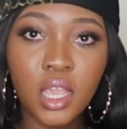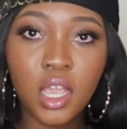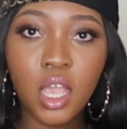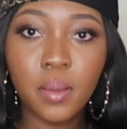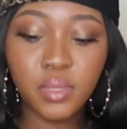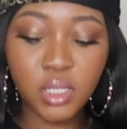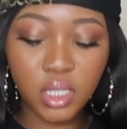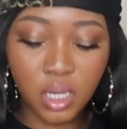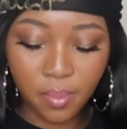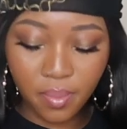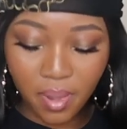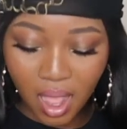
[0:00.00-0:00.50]

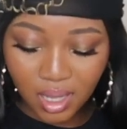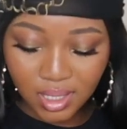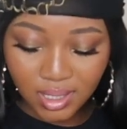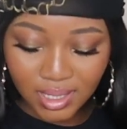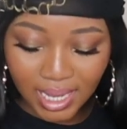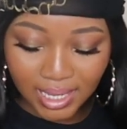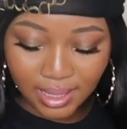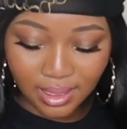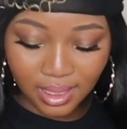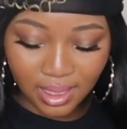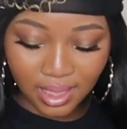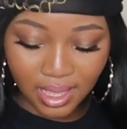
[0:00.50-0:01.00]
Comes in a box
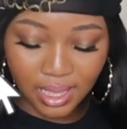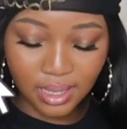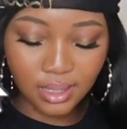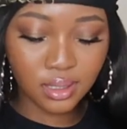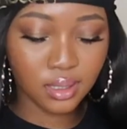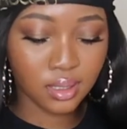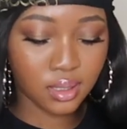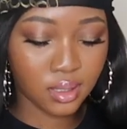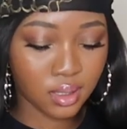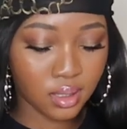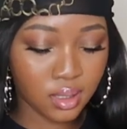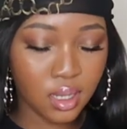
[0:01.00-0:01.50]
like
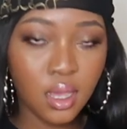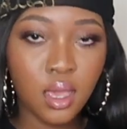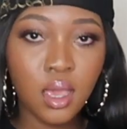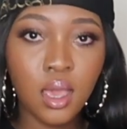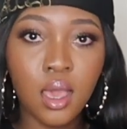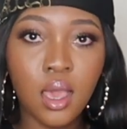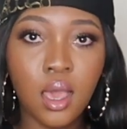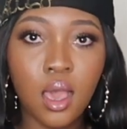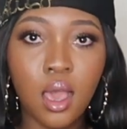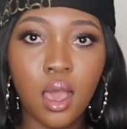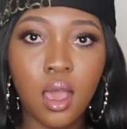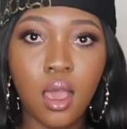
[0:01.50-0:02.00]
this.
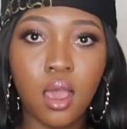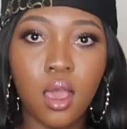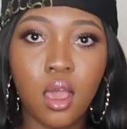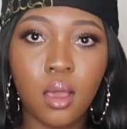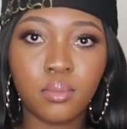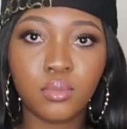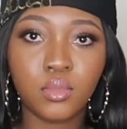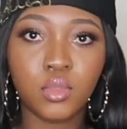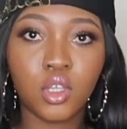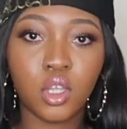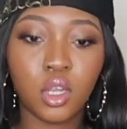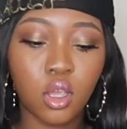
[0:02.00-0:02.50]

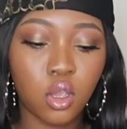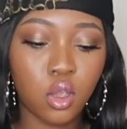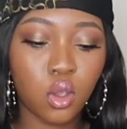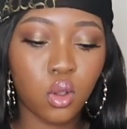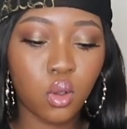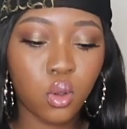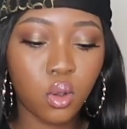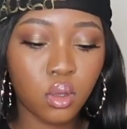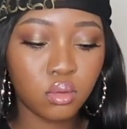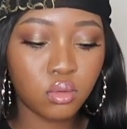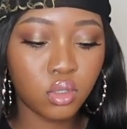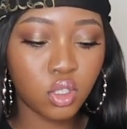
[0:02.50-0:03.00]
I'm just gonna
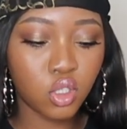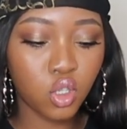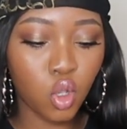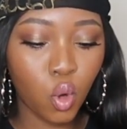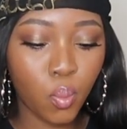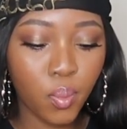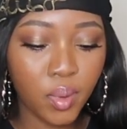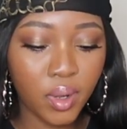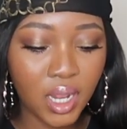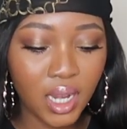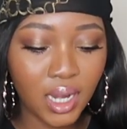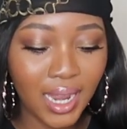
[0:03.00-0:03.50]
go just
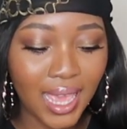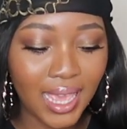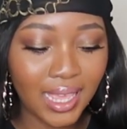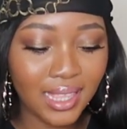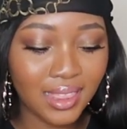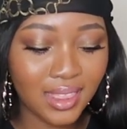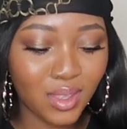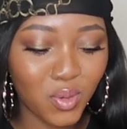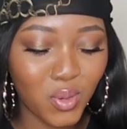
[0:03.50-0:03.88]
open it like